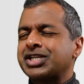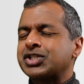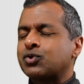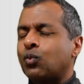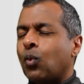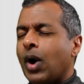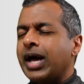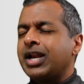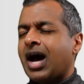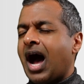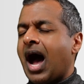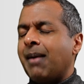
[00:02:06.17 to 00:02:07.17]
just one
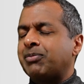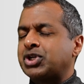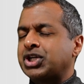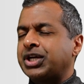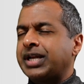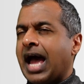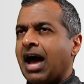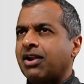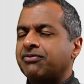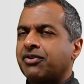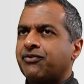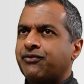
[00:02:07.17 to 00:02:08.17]
option out
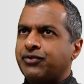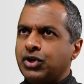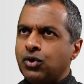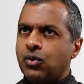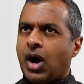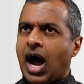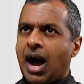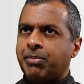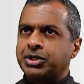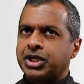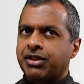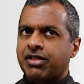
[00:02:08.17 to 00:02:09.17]
of a few
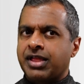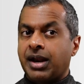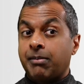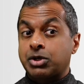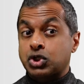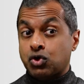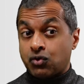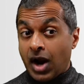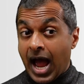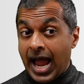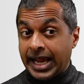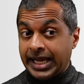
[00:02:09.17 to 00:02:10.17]
options that I'm
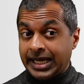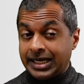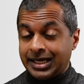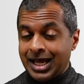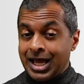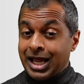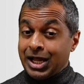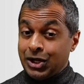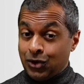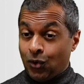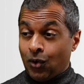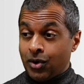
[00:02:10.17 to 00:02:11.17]
trying
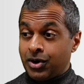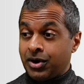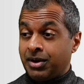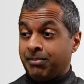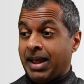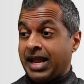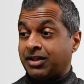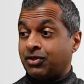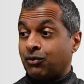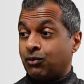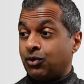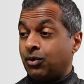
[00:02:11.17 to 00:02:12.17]
in order to make
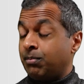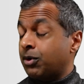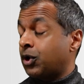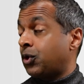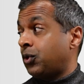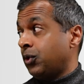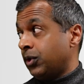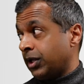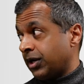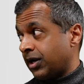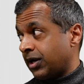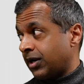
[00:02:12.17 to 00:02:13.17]
the room
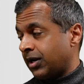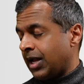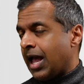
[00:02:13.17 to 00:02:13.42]
cooler.